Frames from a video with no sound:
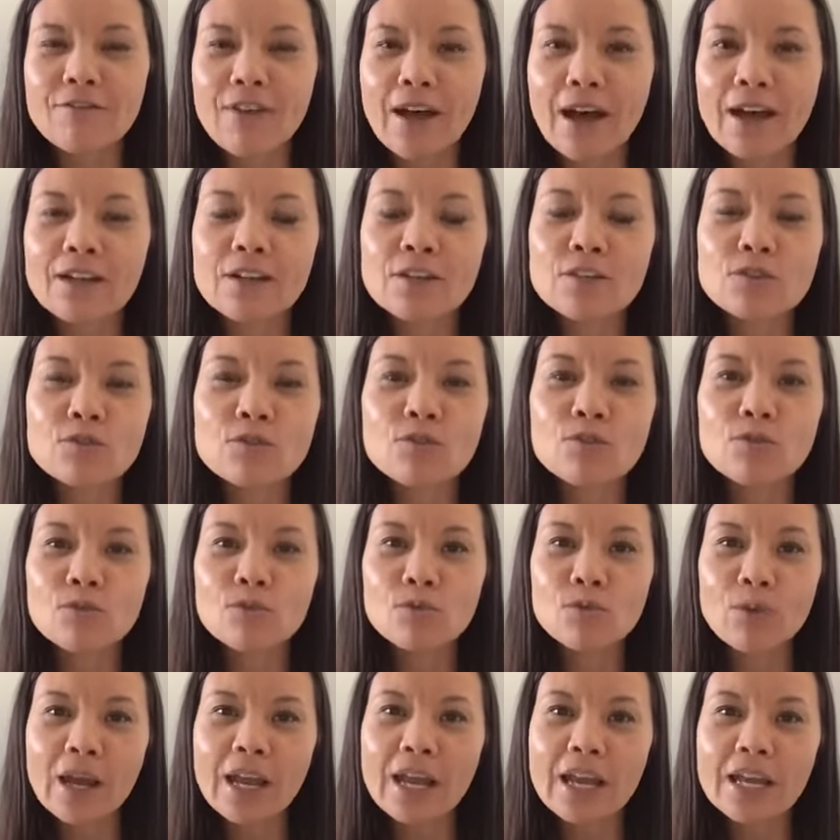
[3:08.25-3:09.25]
Fat is
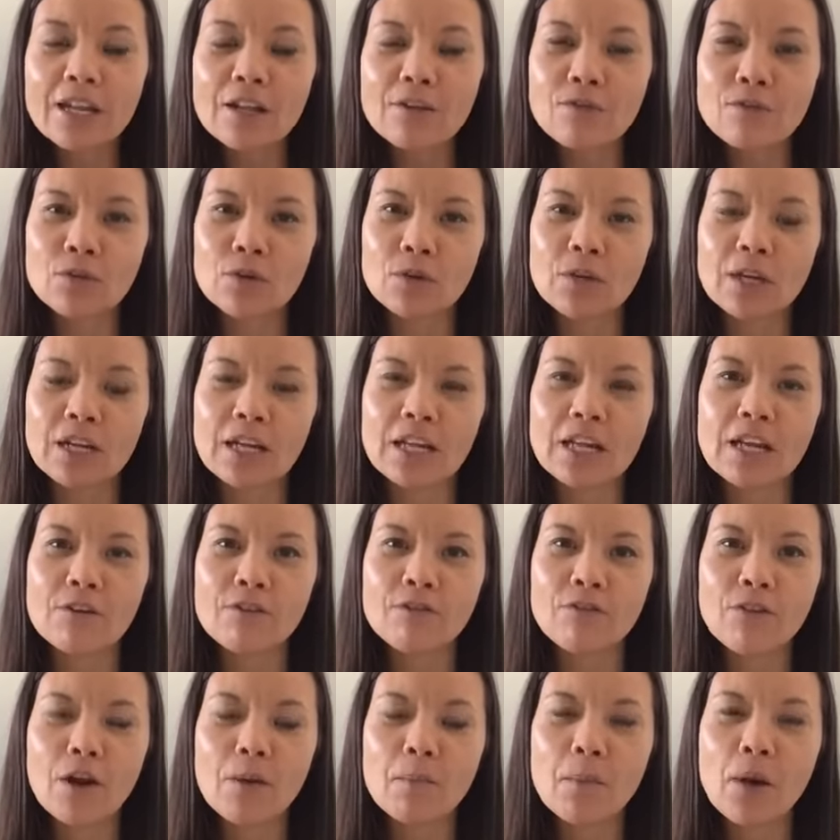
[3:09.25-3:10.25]
great if you're getting it
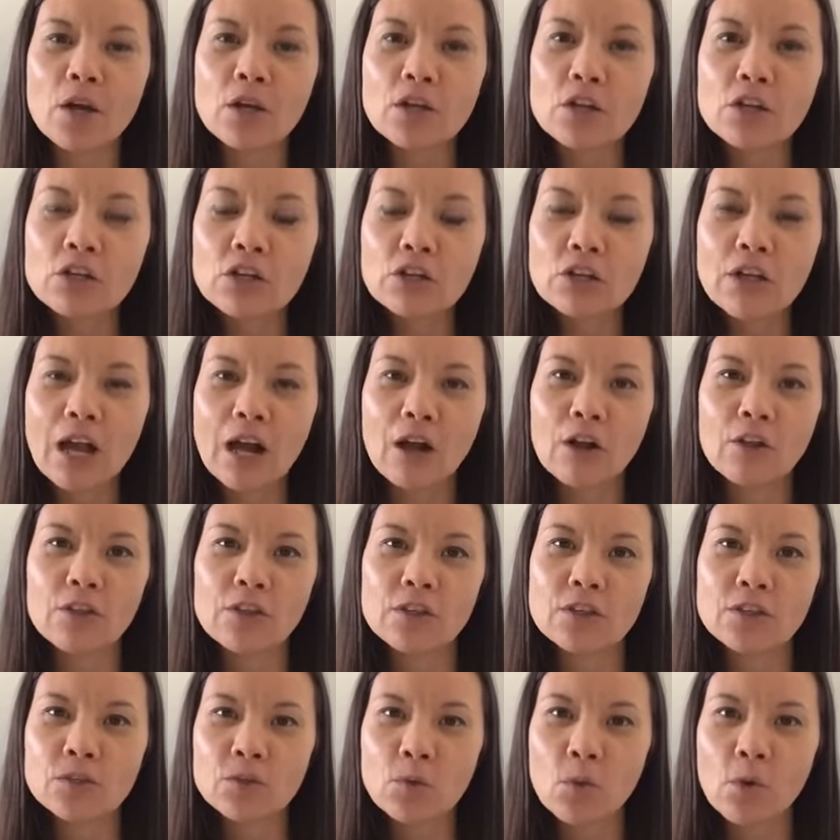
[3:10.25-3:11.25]
from a good,
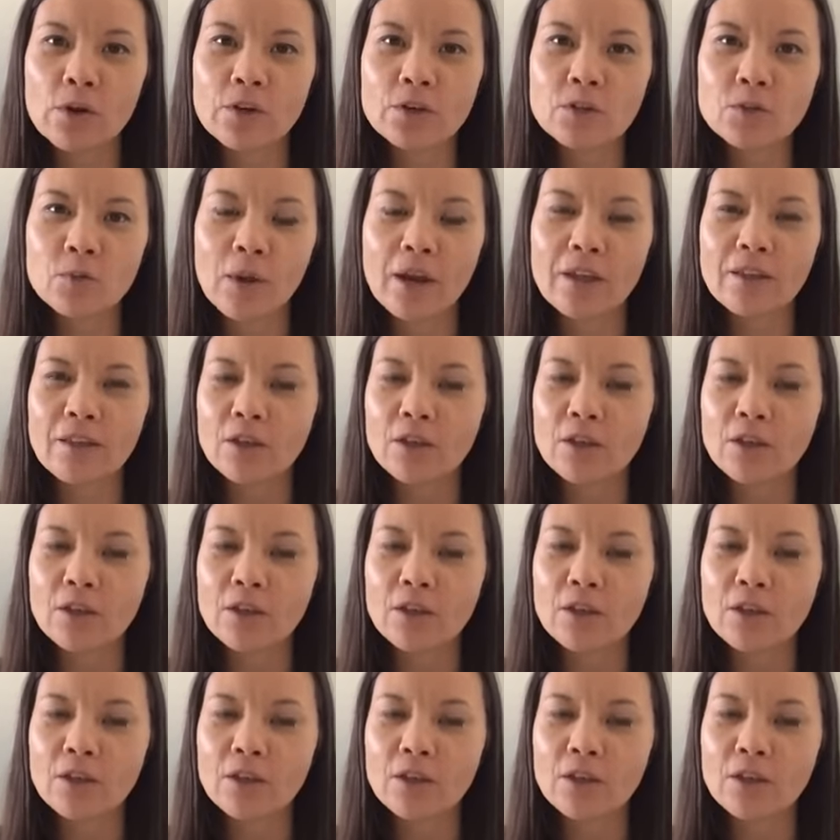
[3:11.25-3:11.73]
healthy source, right?